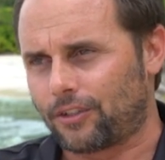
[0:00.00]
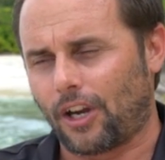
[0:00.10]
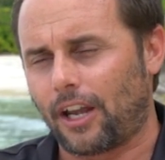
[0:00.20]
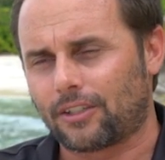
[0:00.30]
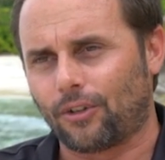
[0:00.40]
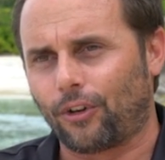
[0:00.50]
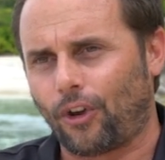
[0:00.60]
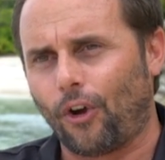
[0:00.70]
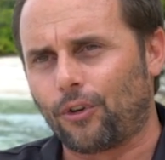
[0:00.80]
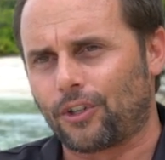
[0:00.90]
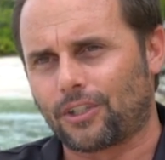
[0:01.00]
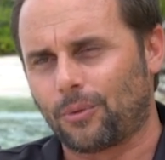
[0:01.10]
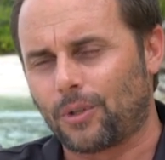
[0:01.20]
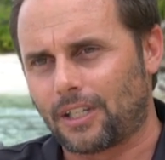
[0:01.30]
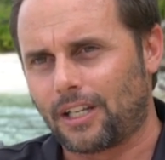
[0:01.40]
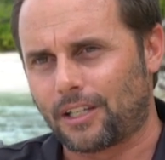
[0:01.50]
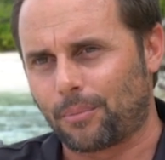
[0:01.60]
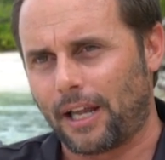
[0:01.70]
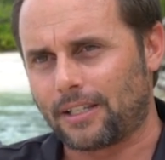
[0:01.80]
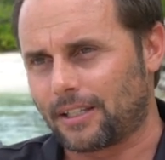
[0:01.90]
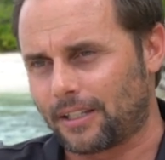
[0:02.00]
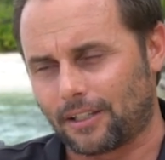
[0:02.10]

just on Cocos that we see these plastics,